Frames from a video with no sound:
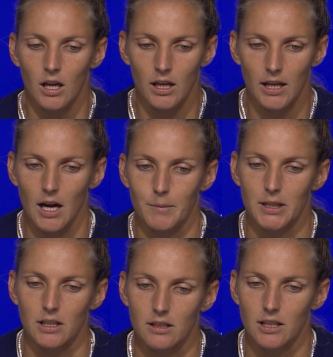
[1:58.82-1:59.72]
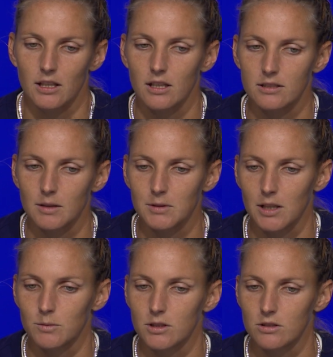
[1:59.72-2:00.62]
Yeah, I mean, I think
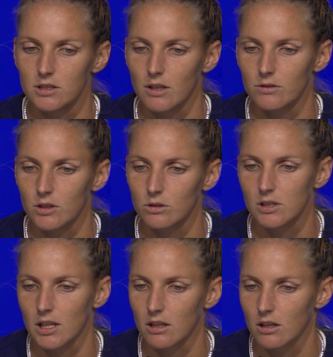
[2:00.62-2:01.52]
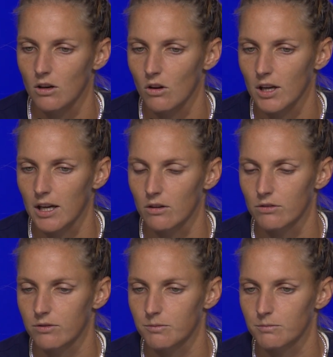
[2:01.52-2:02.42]
sometimes you just have to use, like, all kind
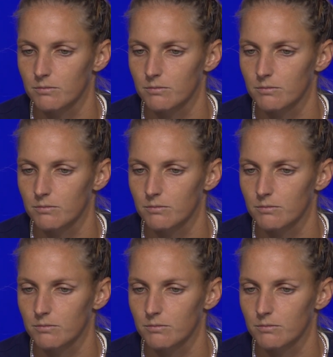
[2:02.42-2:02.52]
of